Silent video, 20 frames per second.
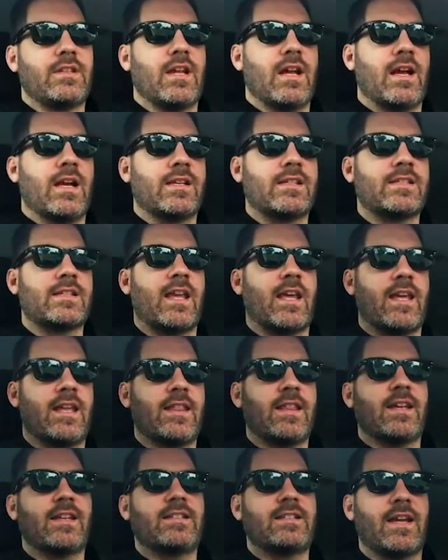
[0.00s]
are
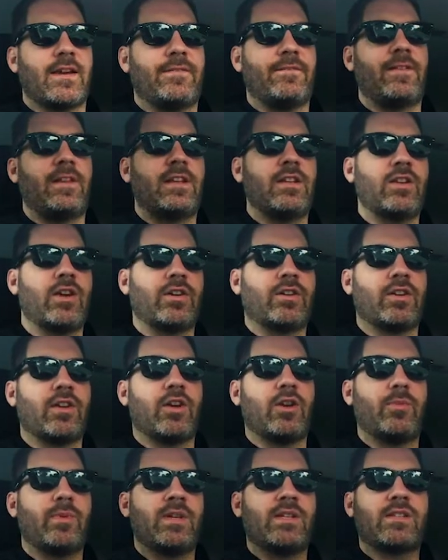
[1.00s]
saying they're definitely not
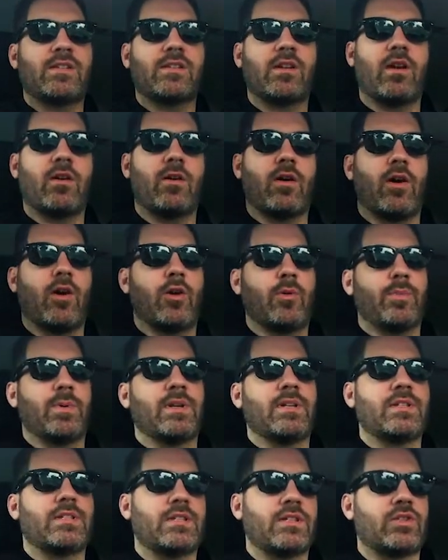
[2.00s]
going to be so
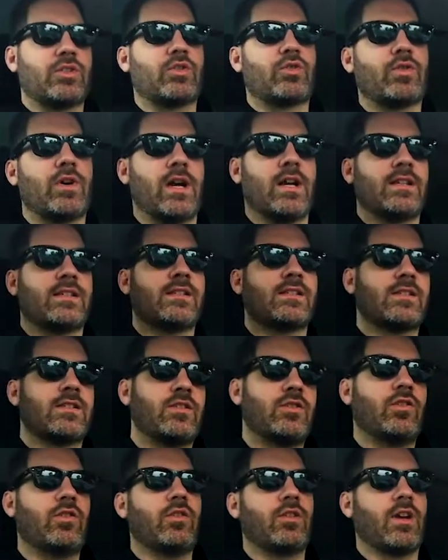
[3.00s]
open to trust
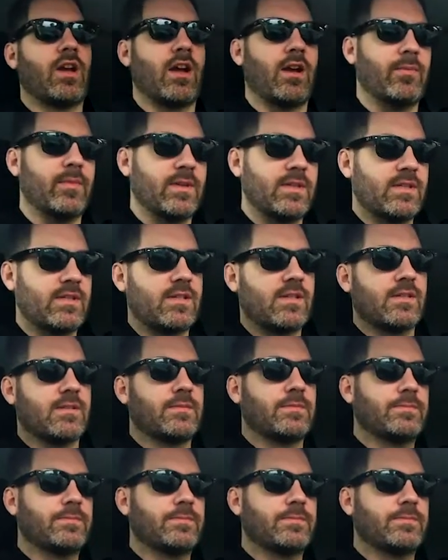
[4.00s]
newcomers